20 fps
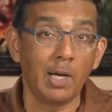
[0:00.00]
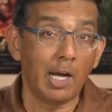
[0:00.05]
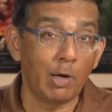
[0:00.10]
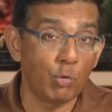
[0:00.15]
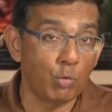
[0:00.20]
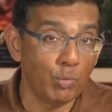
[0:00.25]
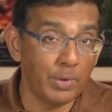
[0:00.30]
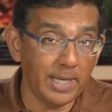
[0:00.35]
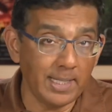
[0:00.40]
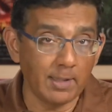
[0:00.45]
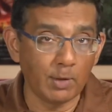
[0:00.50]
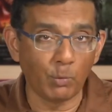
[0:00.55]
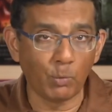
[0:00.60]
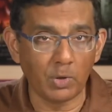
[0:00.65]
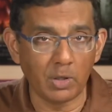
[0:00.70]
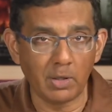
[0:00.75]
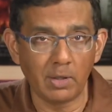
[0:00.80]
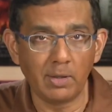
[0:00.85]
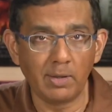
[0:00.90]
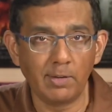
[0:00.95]
I read the
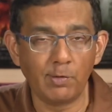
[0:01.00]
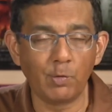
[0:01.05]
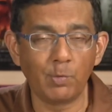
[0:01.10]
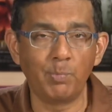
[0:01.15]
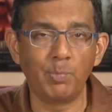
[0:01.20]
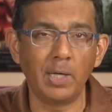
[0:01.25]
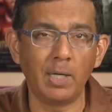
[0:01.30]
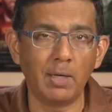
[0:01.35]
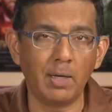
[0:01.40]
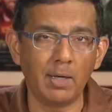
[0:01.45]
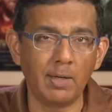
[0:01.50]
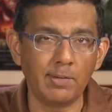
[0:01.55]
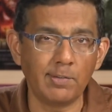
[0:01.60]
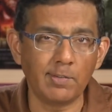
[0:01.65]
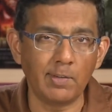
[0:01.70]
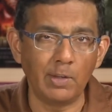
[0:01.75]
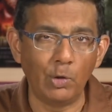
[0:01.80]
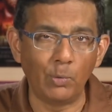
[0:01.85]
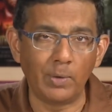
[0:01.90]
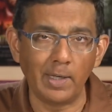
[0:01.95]
words
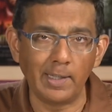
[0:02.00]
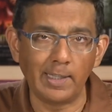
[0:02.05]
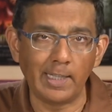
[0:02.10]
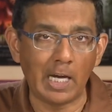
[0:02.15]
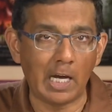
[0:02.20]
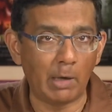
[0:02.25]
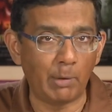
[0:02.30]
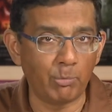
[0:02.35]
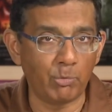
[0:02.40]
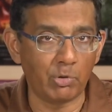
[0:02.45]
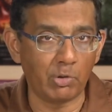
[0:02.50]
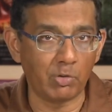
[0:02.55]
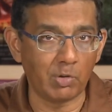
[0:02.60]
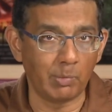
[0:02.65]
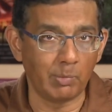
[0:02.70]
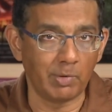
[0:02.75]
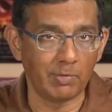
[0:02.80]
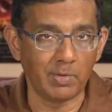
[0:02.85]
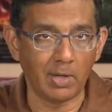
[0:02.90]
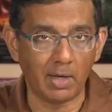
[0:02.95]
because you can capture
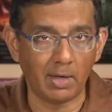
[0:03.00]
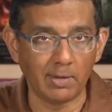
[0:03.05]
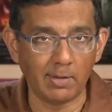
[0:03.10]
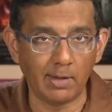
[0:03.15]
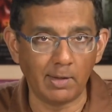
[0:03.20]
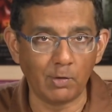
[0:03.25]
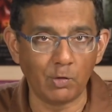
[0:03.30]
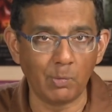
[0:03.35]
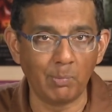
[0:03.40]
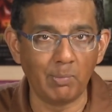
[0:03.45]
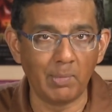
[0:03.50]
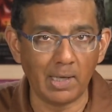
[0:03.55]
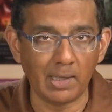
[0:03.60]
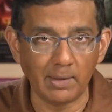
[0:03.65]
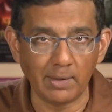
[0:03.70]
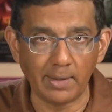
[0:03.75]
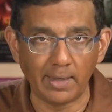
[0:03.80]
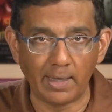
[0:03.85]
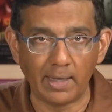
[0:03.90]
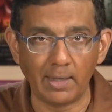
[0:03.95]
some of Dante's
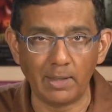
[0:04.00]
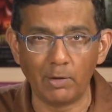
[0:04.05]
melody.